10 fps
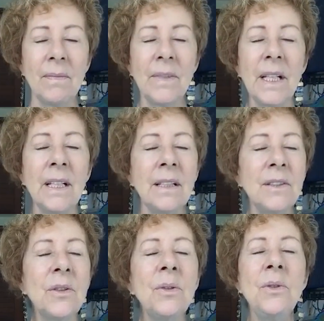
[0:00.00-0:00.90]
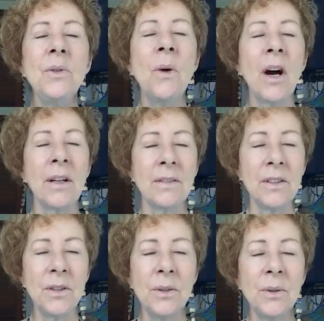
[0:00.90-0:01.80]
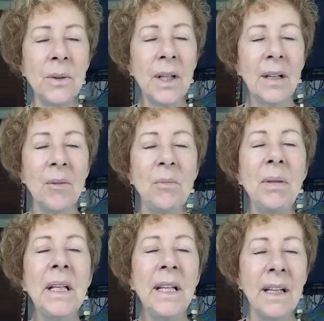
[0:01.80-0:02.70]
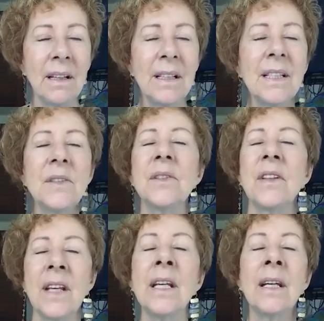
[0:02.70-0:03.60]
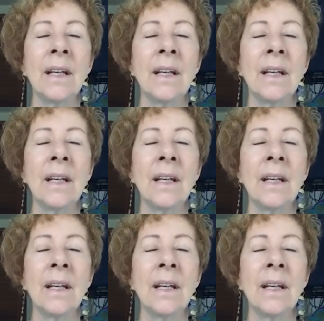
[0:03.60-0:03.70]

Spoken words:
that it is who you are to be this thing.